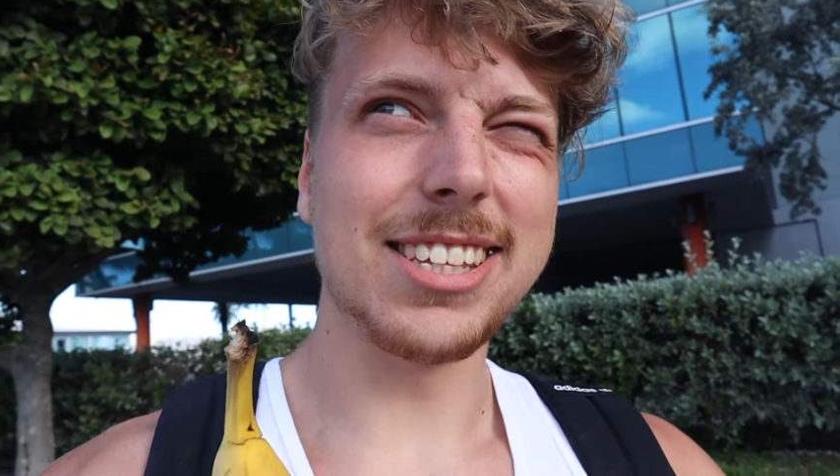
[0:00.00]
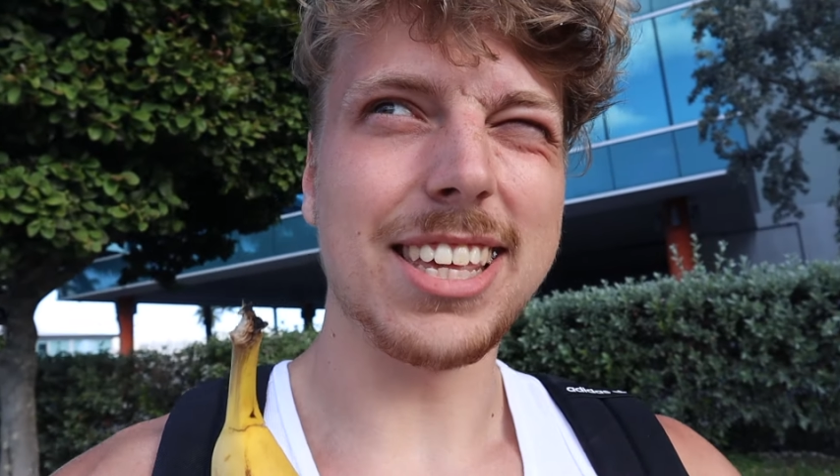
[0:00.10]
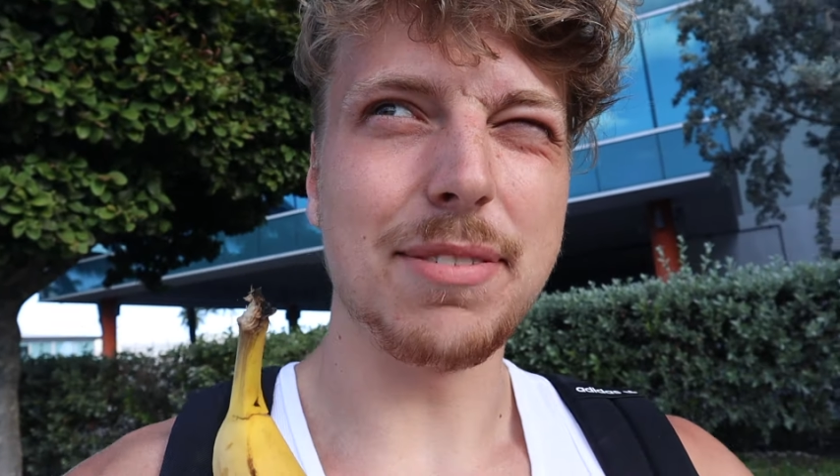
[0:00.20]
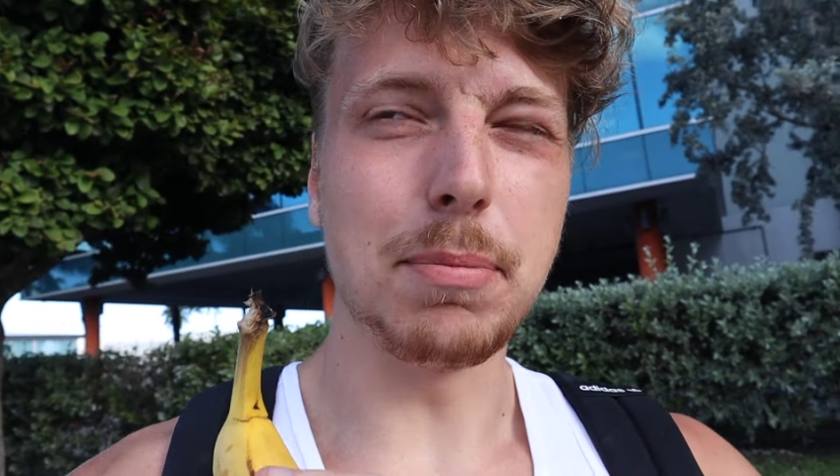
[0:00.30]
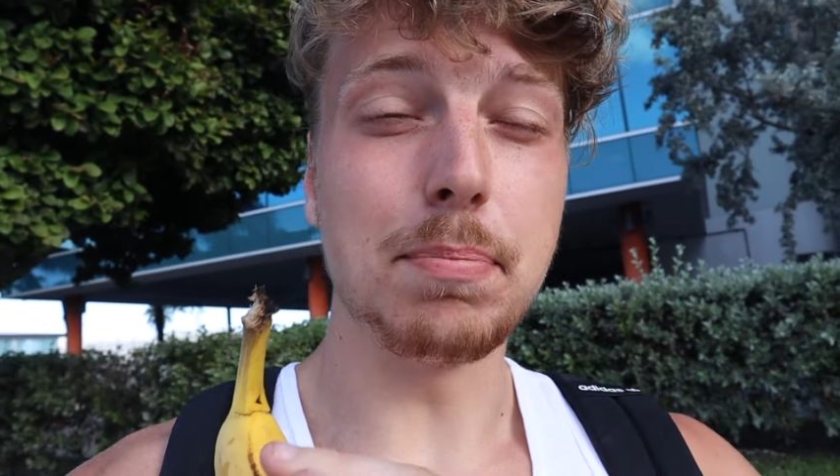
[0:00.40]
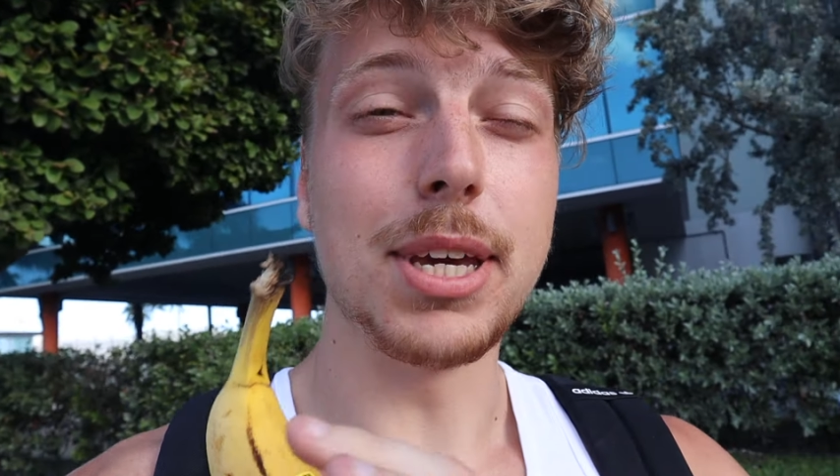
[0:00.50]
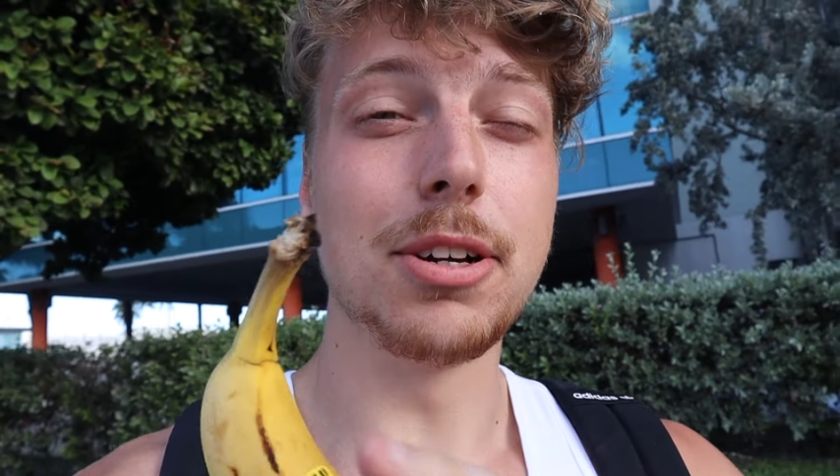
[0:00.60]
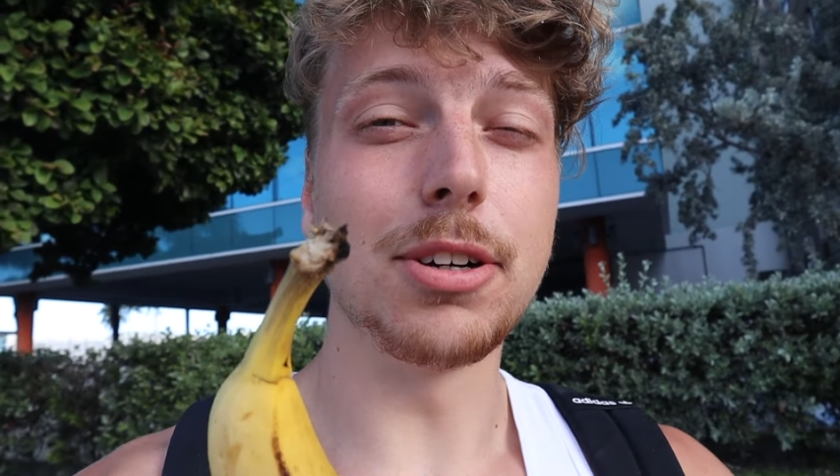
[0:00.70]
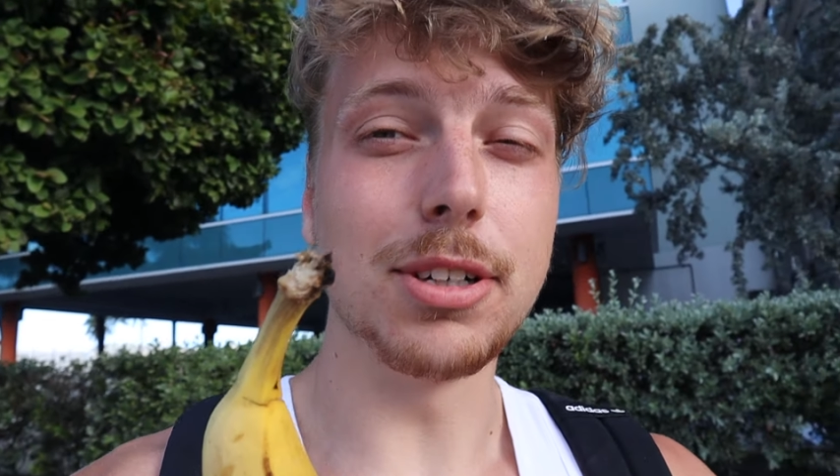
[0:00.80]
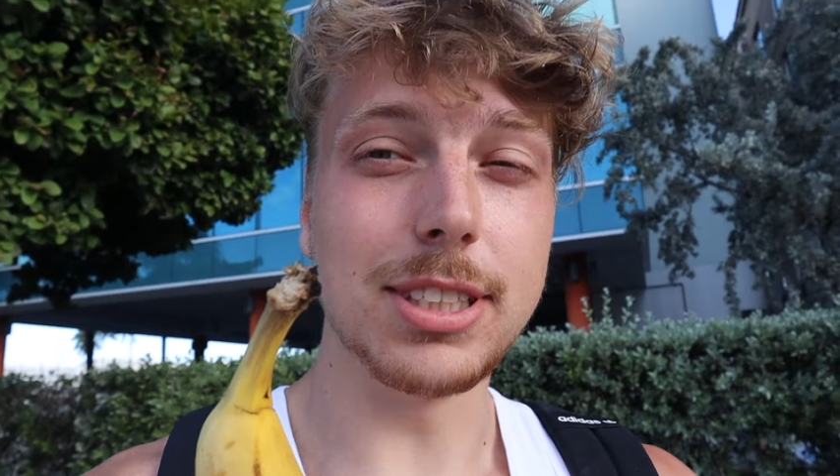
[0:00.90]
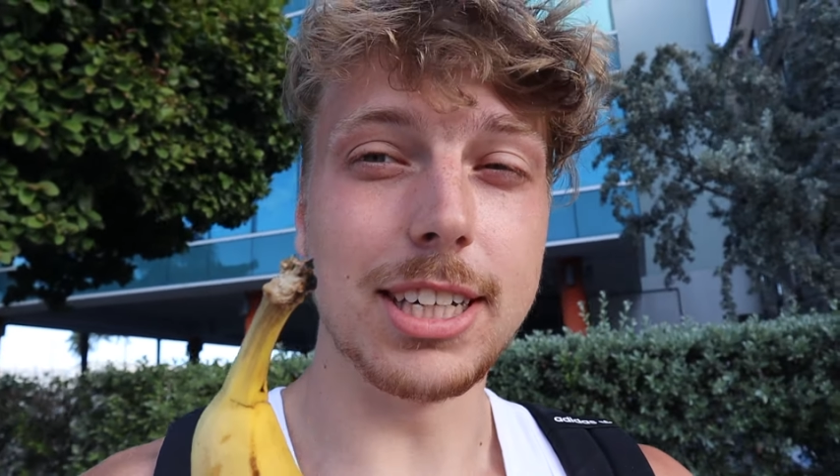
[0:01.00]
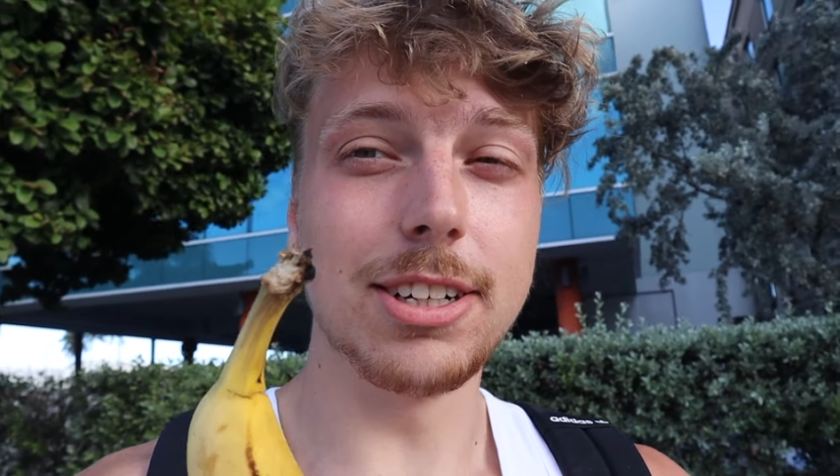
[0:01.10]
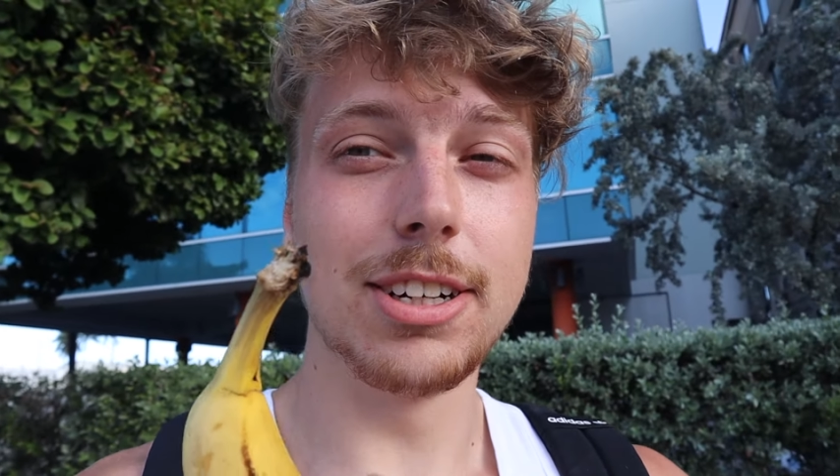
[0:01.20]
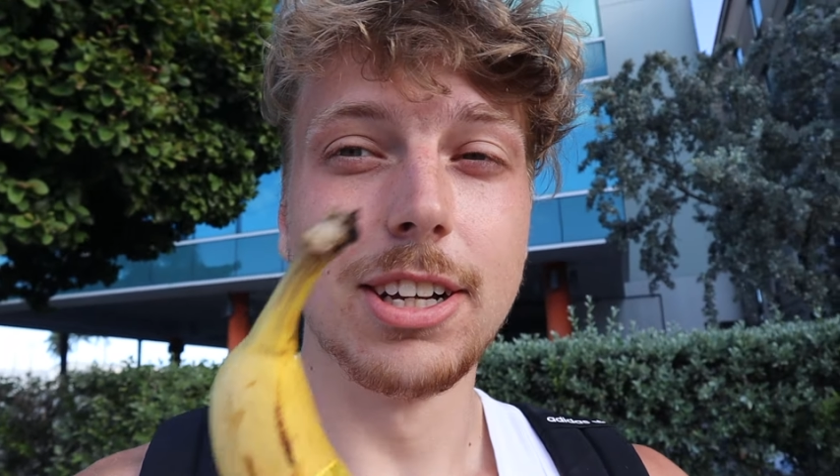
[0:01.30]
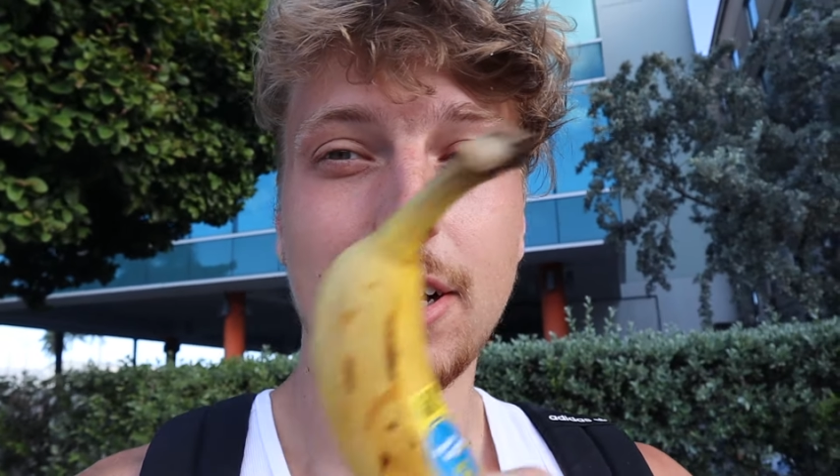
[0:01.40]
just have a bigger dinner.